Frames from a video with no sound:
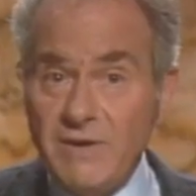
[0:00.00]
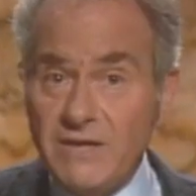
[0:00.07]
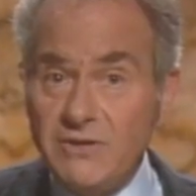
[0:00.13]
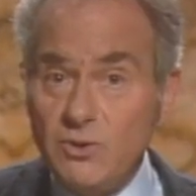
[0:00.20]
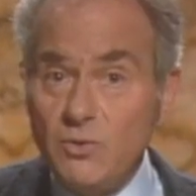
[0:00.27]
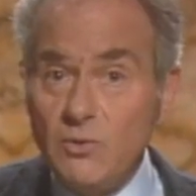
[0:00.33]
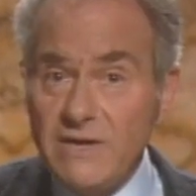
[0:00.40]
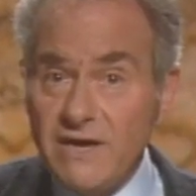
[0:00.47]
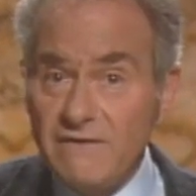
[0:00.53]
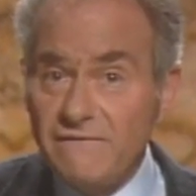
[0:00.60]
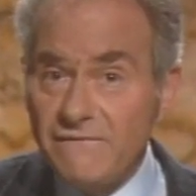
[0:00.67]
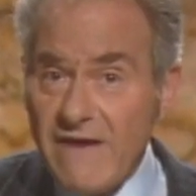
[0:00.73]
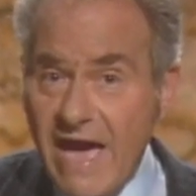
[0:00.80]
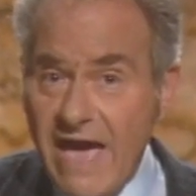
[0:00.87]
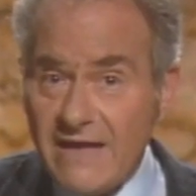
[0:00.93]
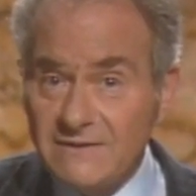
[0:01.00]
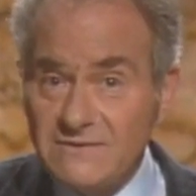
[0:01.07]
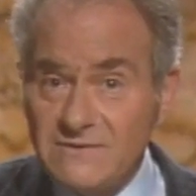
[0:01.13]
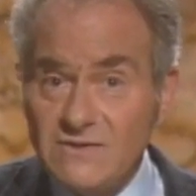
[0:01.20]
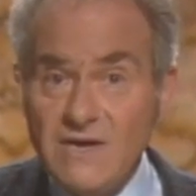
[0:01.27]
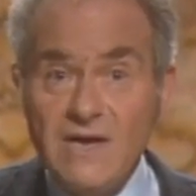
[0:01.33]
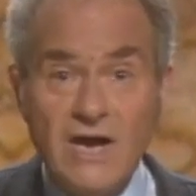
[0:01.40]
peculiar
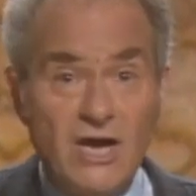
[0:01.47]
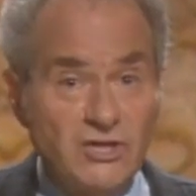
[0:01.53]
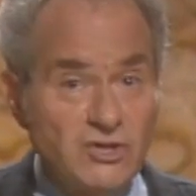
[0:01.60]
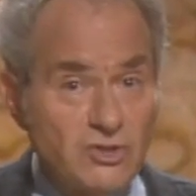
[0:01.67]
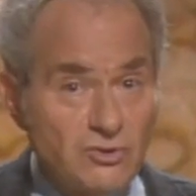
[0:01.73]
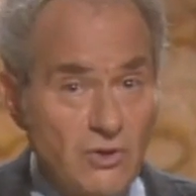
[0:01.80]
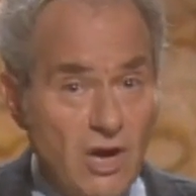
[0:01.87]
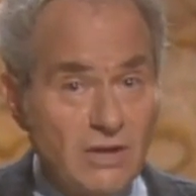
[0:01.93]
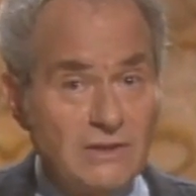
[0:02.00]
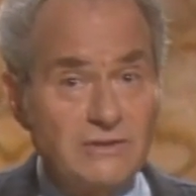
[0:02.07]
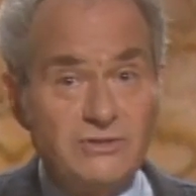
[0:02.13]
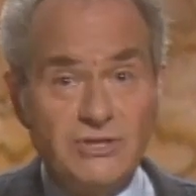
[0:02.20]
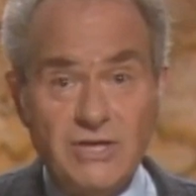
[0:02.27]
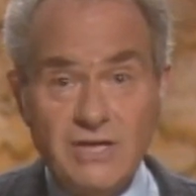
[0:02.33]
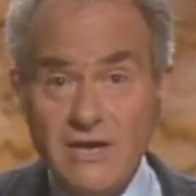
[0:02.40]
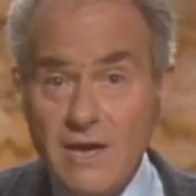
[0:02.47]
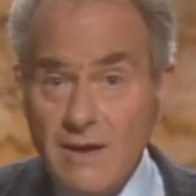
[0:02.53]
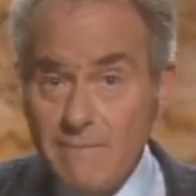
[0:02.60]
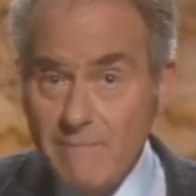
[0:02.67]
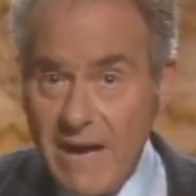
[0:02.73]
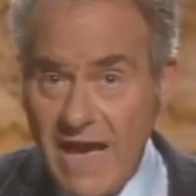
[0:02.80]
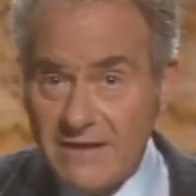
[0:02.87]
fads, astrology,
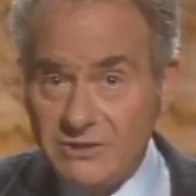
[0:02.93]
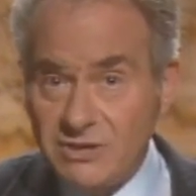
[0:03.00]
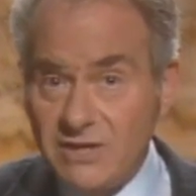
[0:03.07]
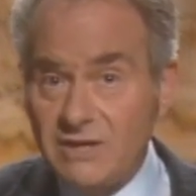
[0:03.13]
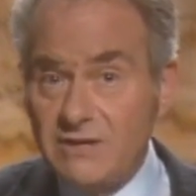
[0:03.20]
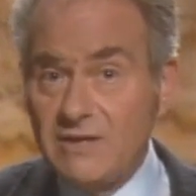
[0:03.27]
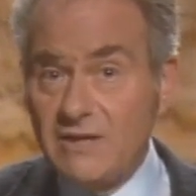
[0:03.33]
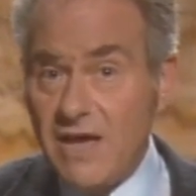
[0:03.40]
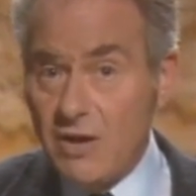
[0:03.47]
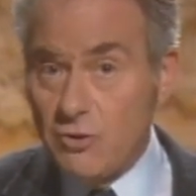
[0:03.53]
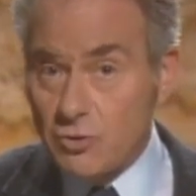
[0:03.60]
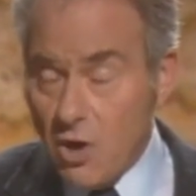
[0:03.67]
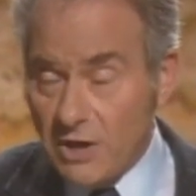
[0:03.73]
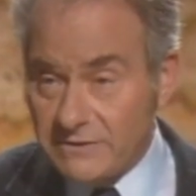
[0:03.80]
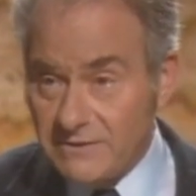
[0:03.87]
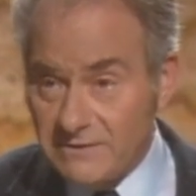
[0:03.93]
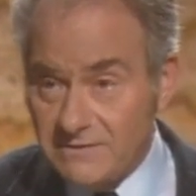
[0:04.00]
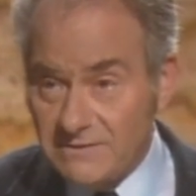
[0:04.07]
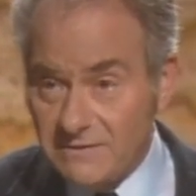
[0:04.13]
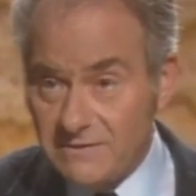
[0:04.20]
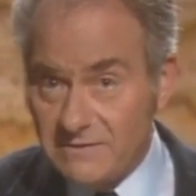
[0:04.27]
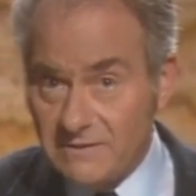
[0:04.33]
magic,
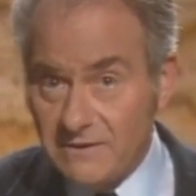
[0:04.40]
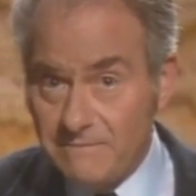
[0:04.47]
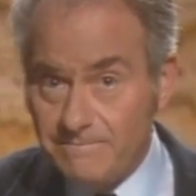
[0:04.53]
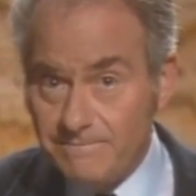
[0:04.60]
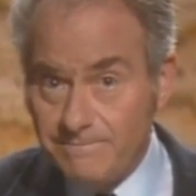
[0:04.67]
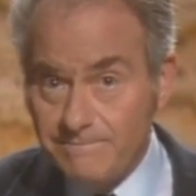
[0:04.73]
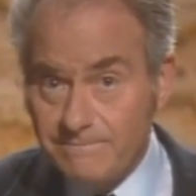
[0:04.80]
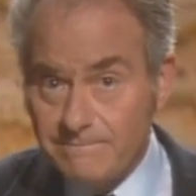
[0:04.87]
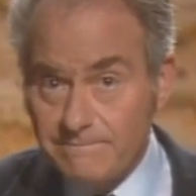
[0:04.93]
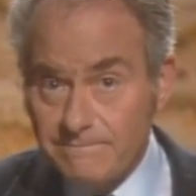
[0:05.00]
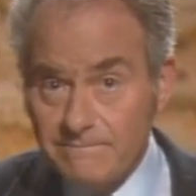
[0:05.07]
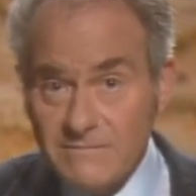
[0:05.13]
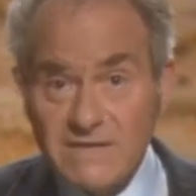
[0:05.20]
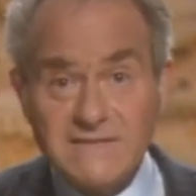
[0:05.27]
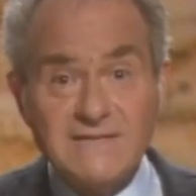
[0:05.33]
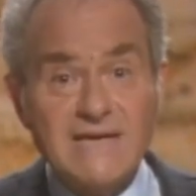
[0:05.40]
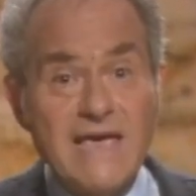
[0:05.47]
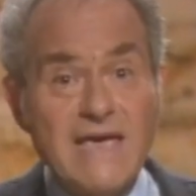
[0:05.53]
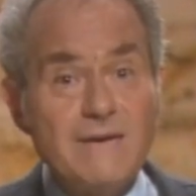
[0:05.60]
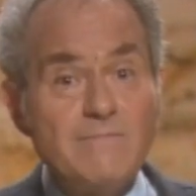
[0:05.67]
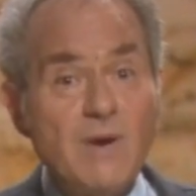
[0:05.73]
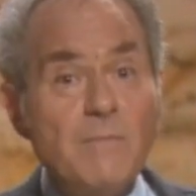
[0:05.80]
eroticism, the
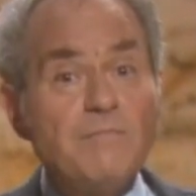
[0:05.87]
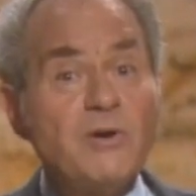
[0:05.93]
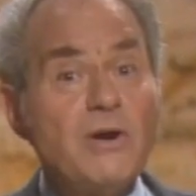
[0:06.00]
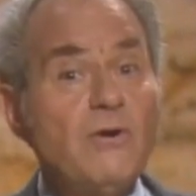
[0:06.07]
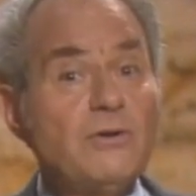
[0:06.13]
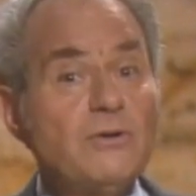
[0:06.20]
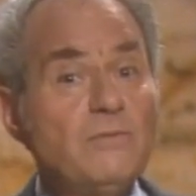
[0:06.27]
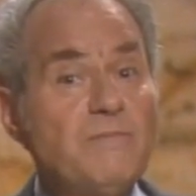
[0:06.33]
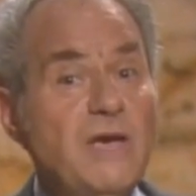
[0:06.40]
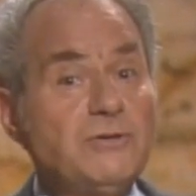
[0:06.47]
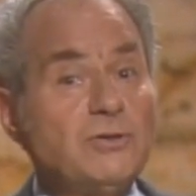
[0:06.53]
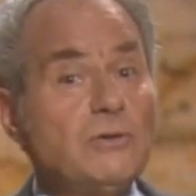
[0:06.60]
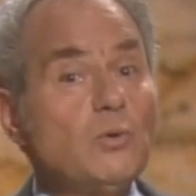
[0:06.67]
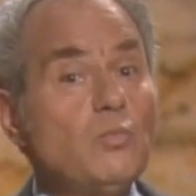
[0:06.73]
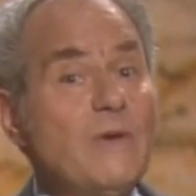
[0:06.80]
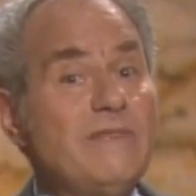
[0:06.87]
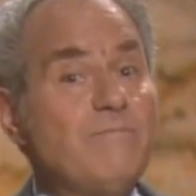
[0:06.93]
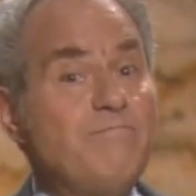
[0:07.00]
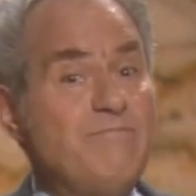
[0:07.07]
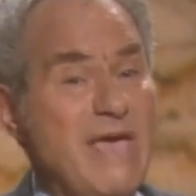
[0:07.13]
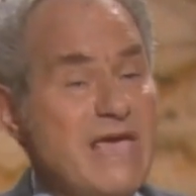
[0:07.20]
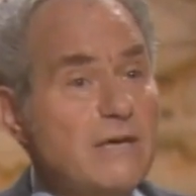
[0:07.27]
same preoccupation
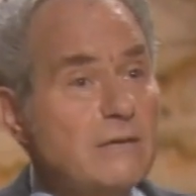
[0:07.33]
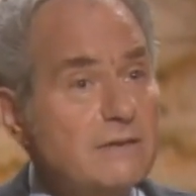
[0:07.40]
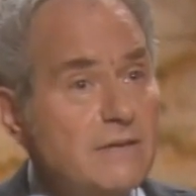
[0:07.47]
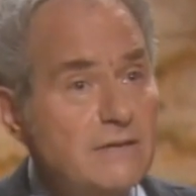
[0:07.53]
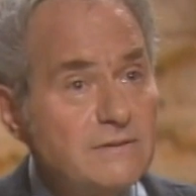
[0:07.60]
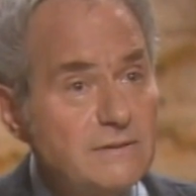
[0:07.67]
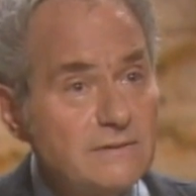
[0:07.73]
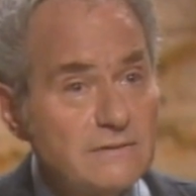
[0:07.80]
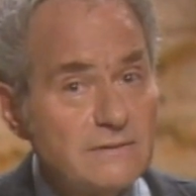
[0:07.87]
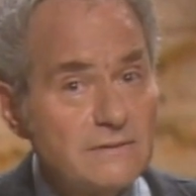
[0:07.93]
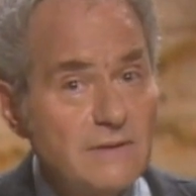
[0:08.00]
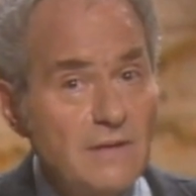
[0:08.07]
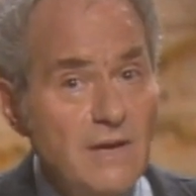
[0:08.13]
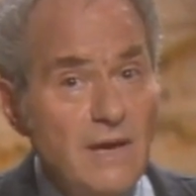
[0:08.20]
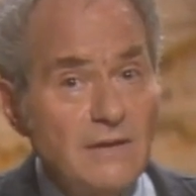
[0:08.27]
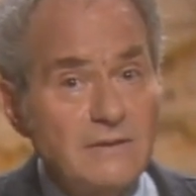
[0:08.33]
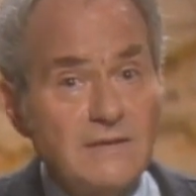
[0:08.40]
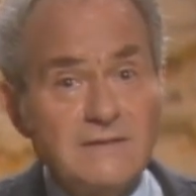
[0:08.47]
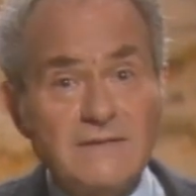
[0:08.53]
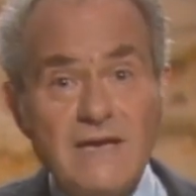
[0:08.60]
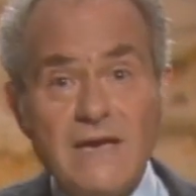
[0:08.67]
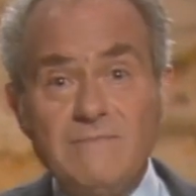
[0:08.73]
with bigness,
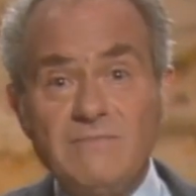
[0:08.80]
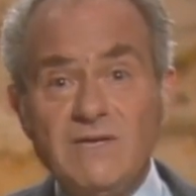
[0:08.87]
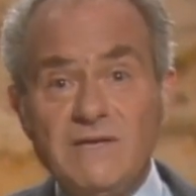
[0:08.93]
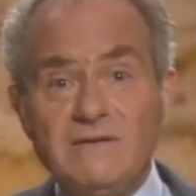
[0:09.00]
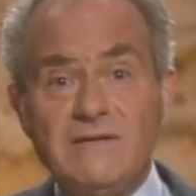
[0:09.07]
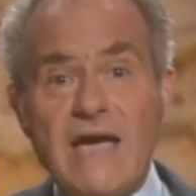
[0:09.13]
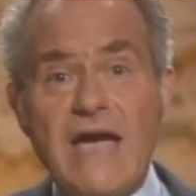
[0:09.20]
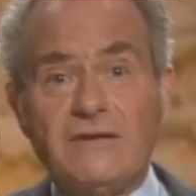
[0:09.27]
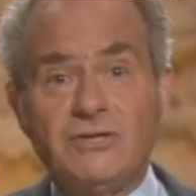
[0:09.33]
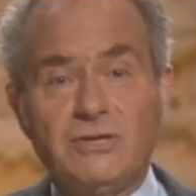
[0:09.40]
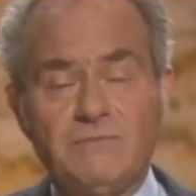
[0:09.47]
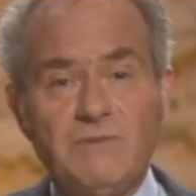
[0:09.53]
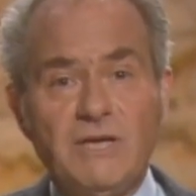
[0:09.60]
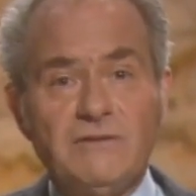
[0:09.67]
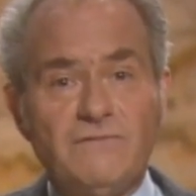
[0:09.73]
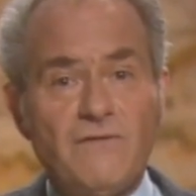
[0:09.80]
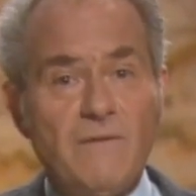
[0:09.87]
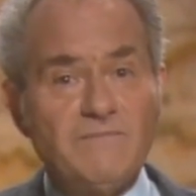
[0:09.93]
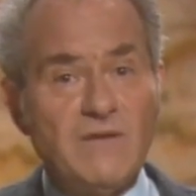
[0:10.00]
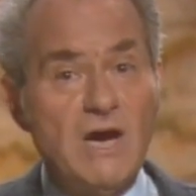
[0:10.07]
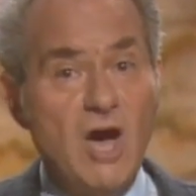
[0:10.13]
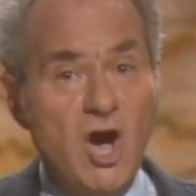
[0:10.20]
the same detachment
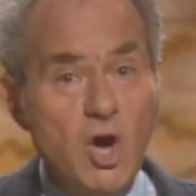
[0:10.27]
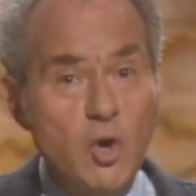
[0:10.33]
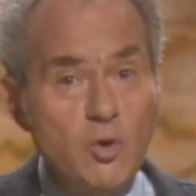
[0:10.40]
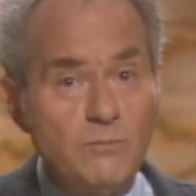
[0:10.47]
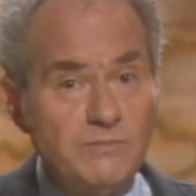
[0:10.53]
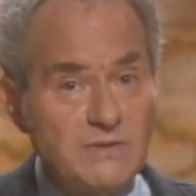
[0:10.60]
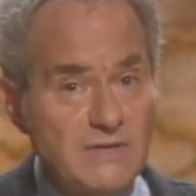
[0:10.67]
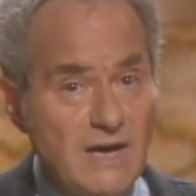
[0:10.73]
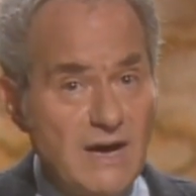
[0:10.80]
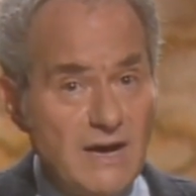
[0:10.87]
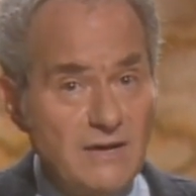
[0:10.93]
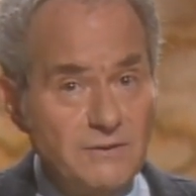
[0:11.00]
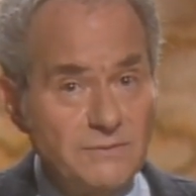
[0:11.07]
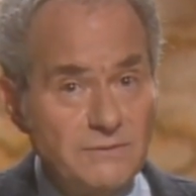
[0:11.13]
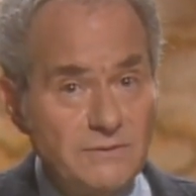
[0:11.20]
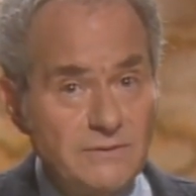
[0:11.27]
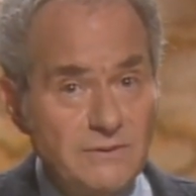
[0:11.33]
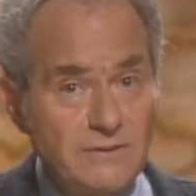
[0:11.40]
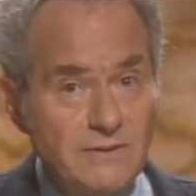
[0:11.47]
from the hometown,